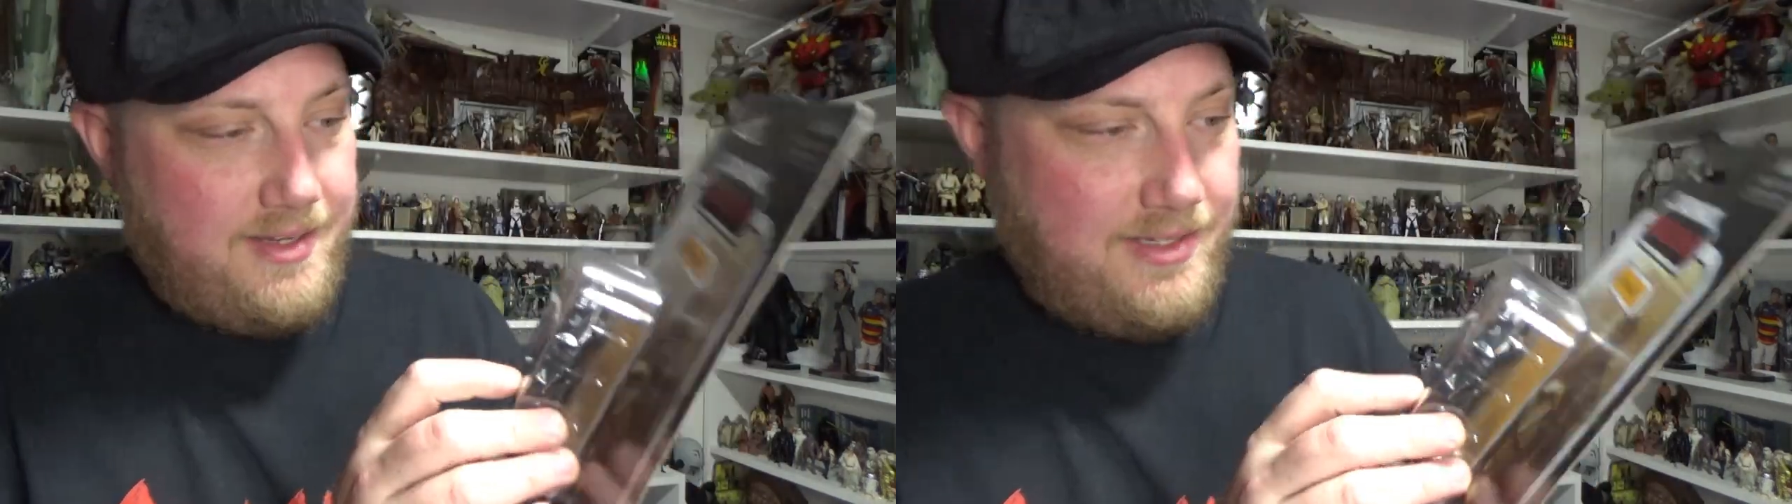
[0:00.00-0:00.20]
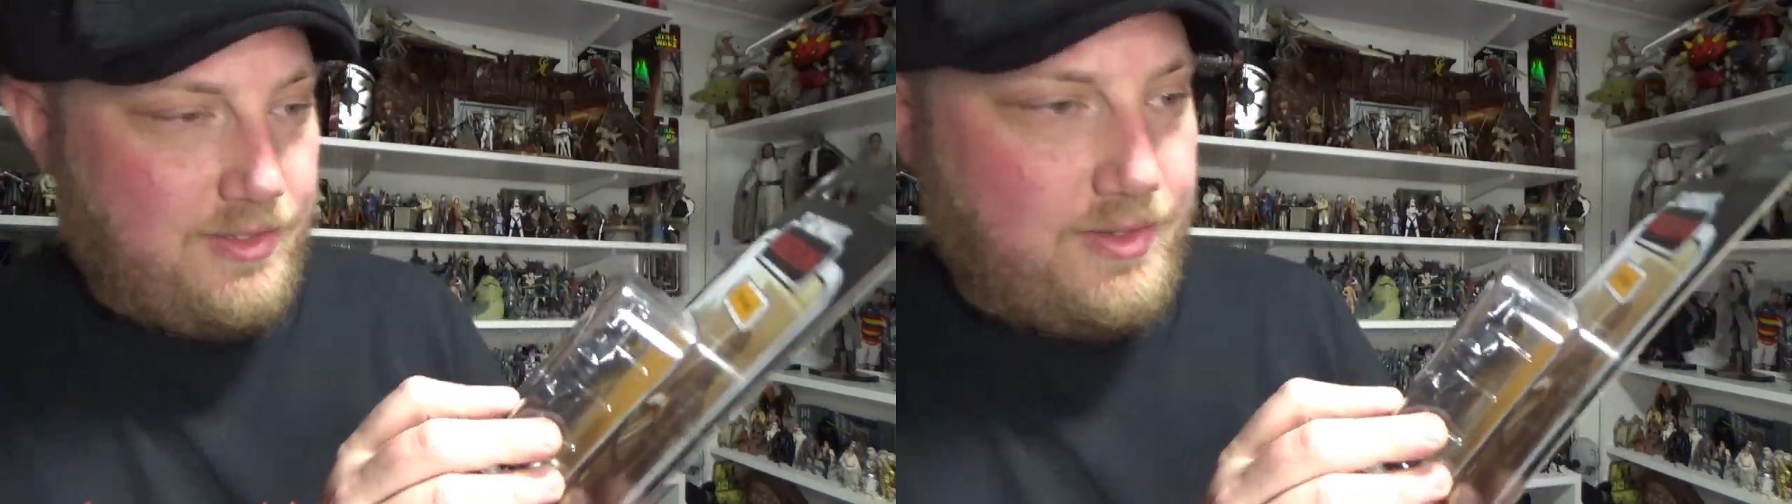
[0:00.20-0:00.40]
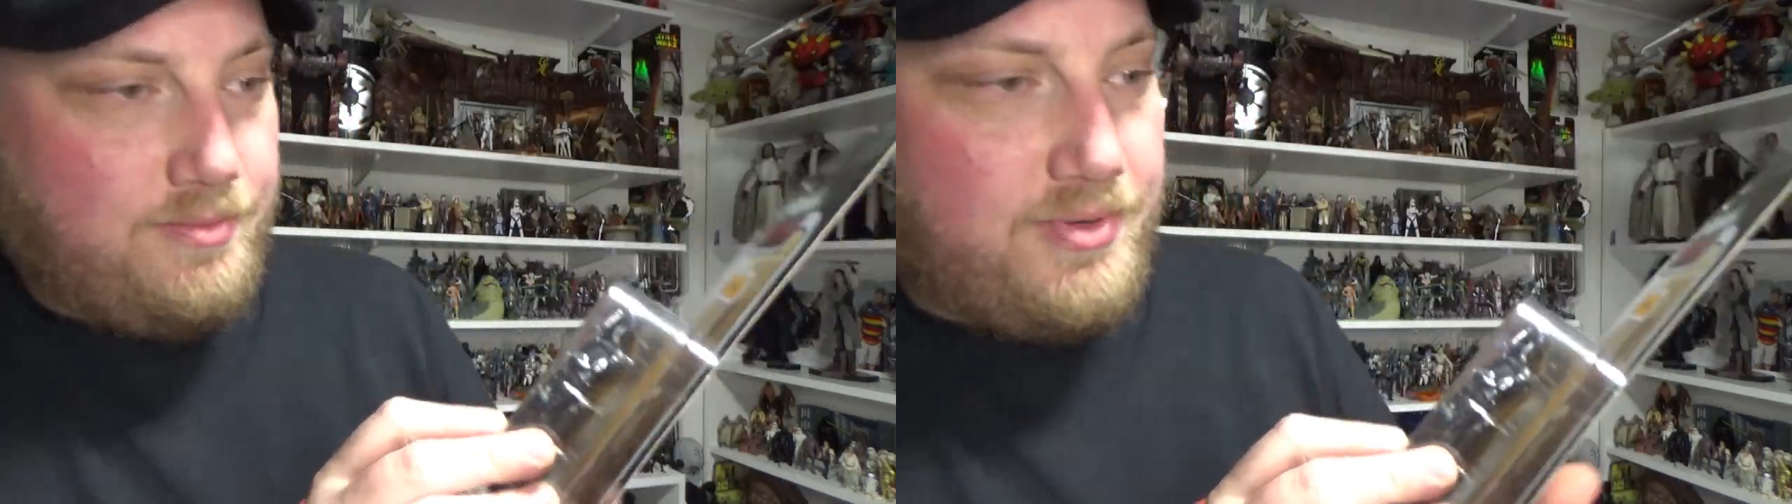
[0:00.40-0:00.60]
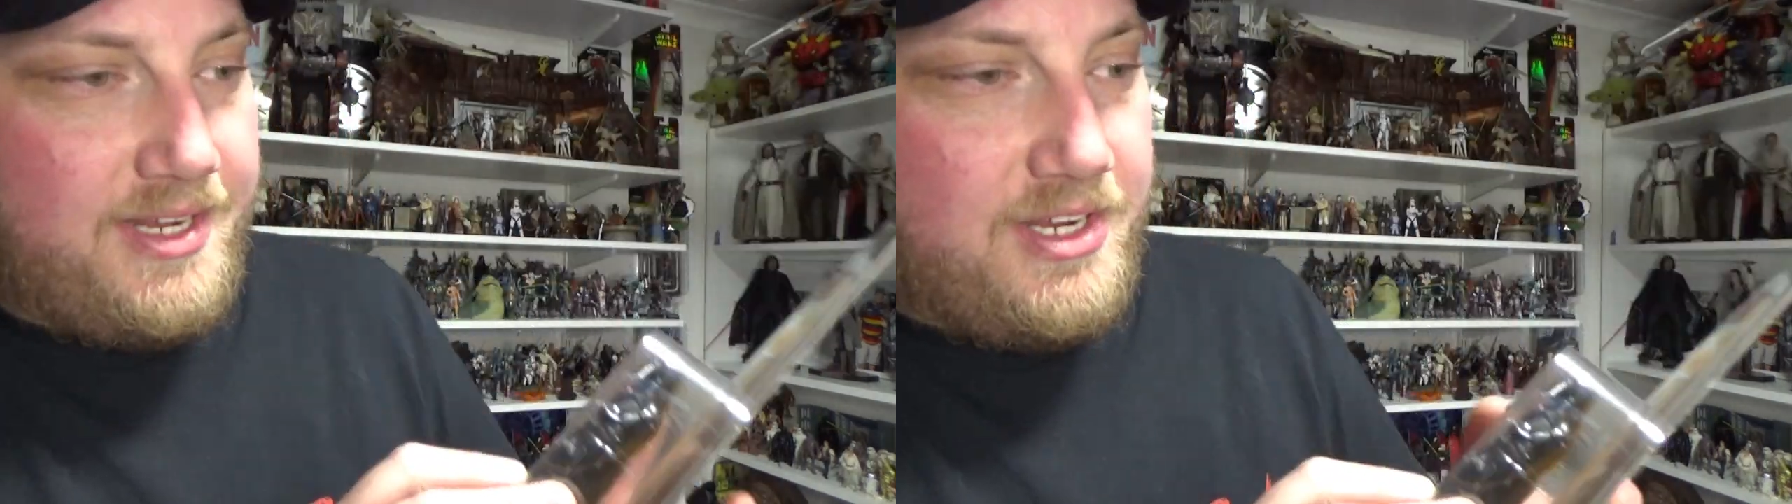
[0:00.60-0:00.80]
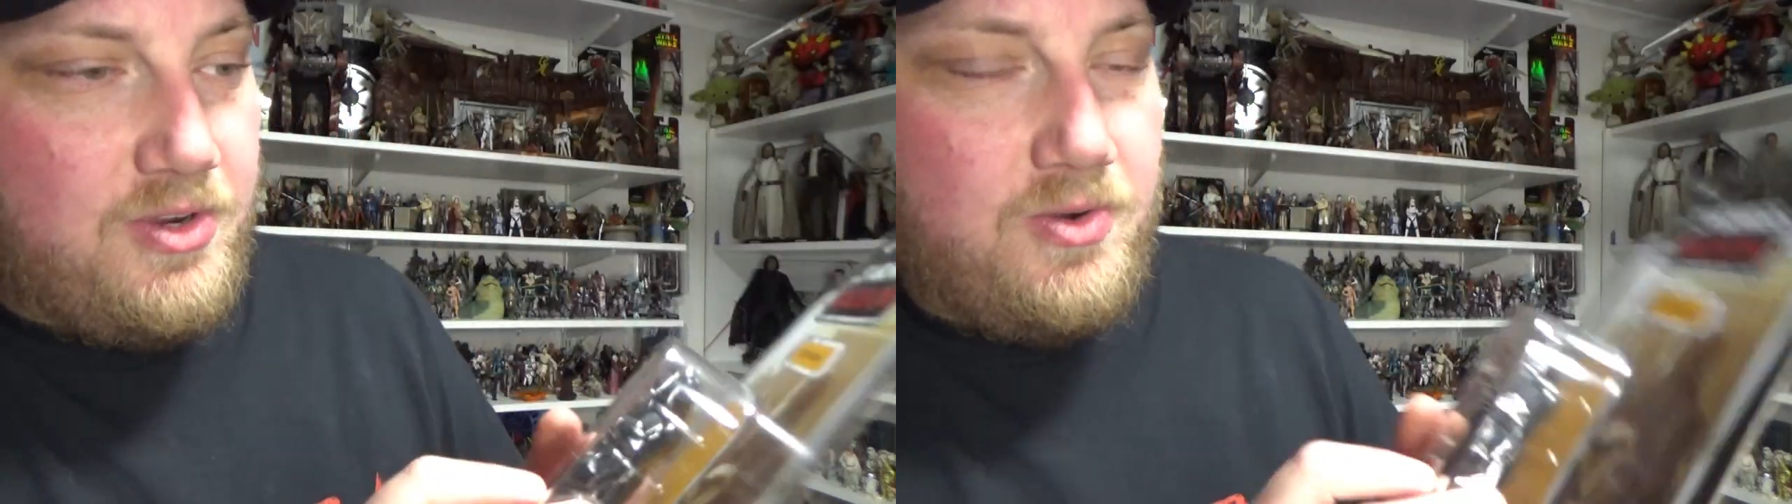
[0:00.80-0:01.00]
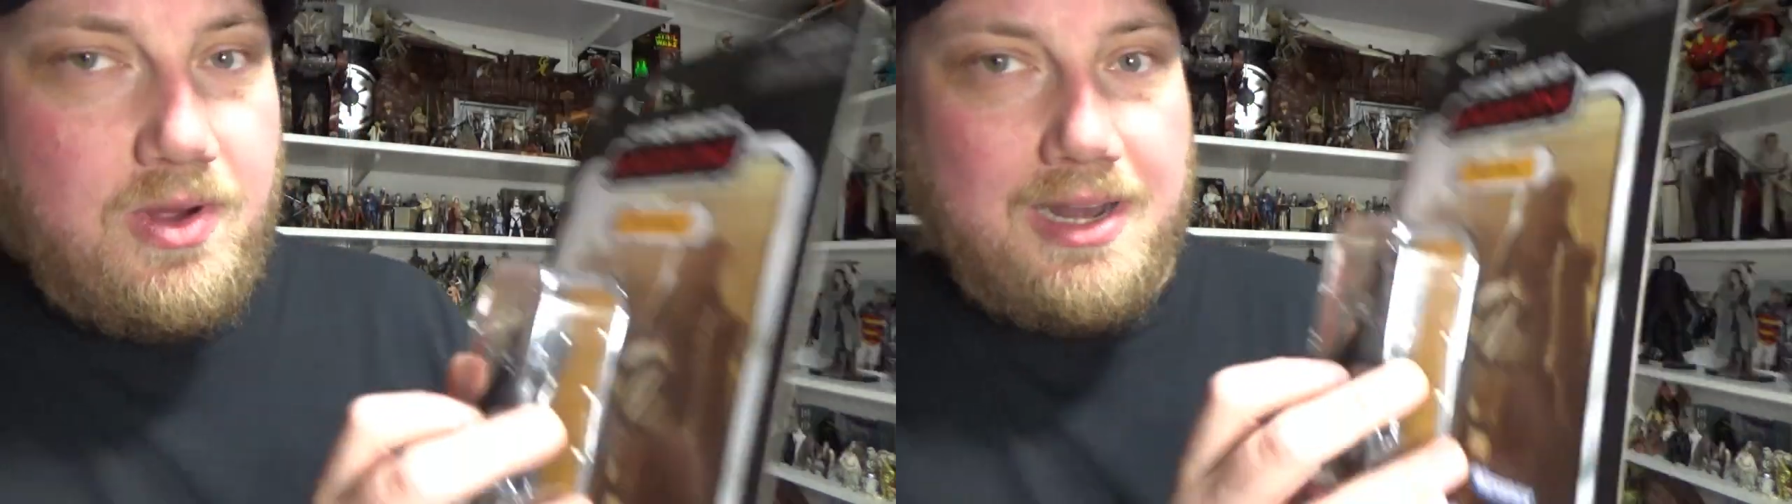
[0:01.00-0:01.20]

He's looking pretty cool.